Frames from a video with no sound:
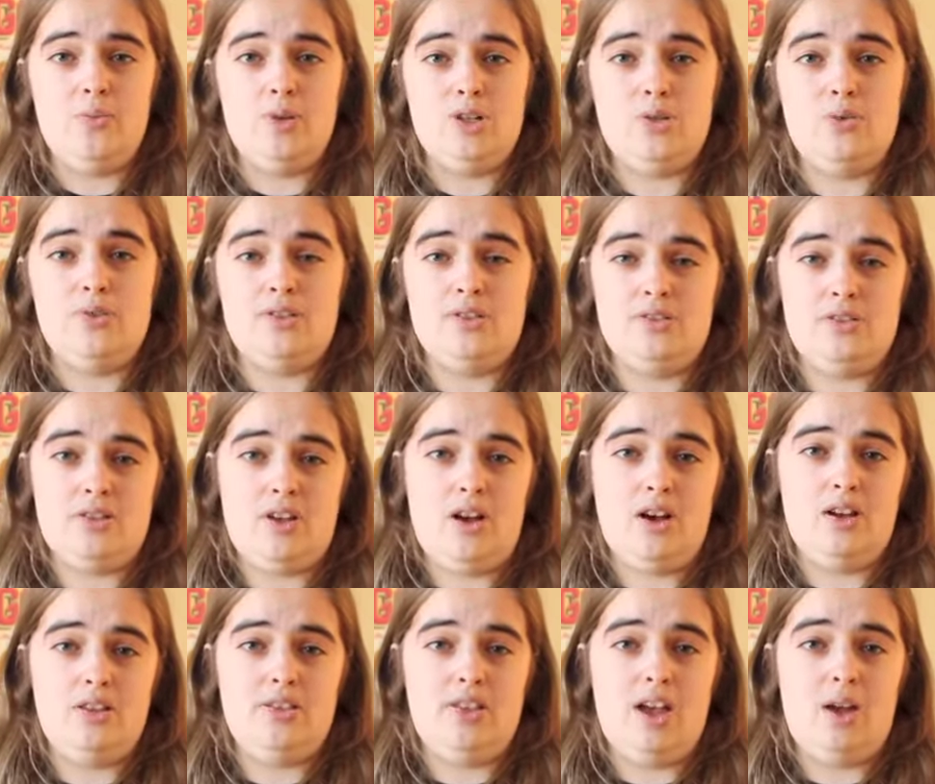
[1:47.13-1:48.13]
which was a
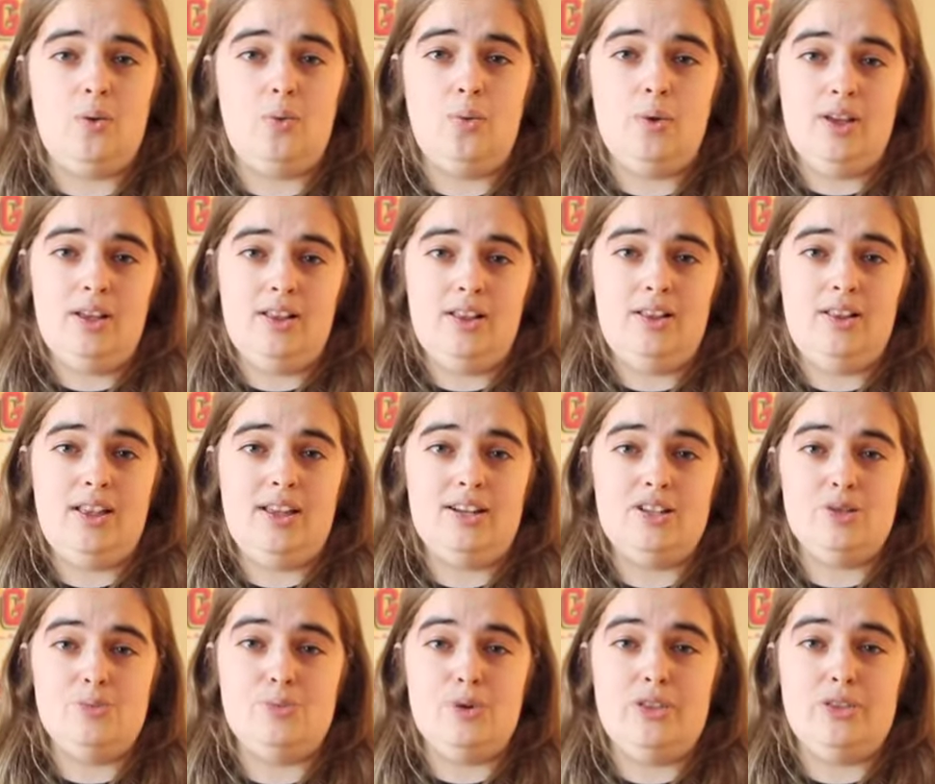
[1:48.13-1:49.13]
song that Will and
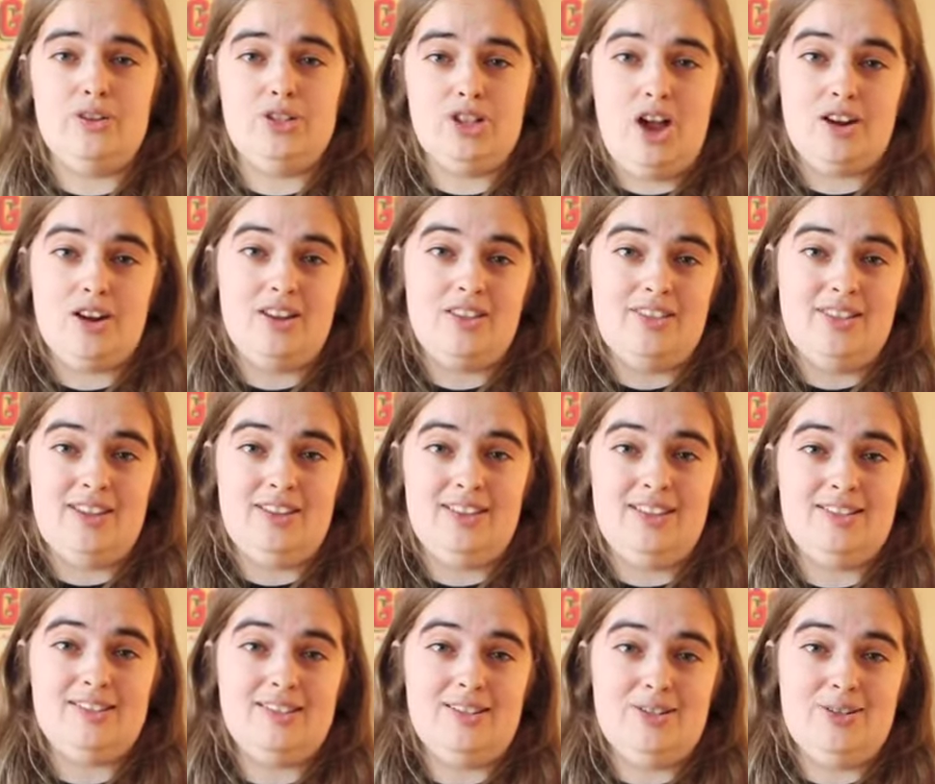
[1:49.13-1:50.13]
his brother Jonathan
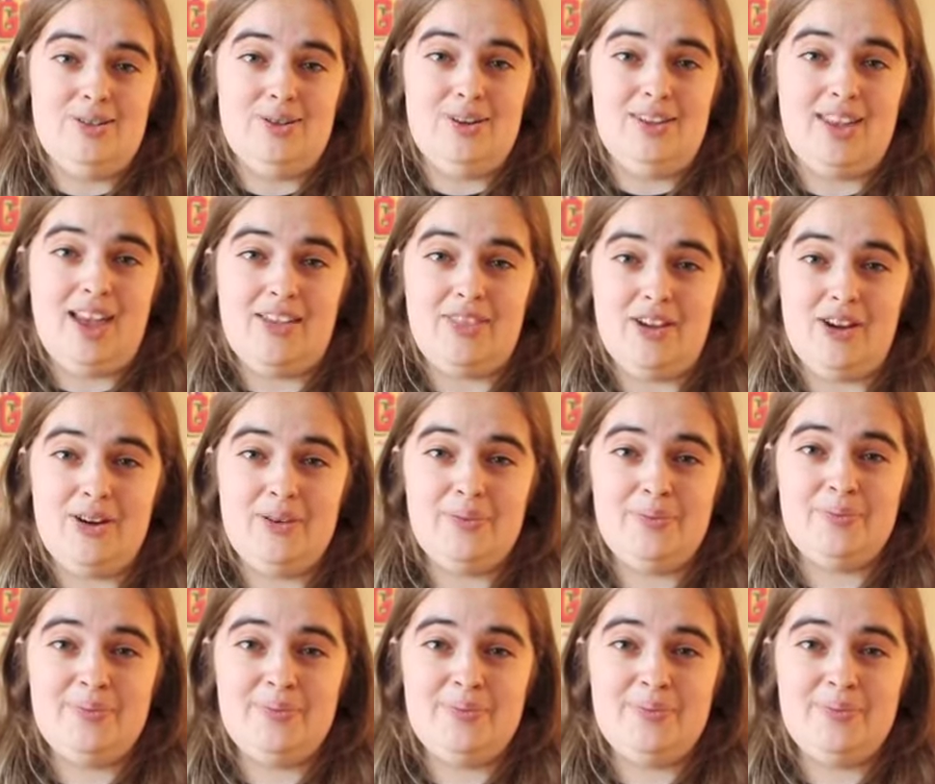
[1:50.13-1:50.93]
listened to together.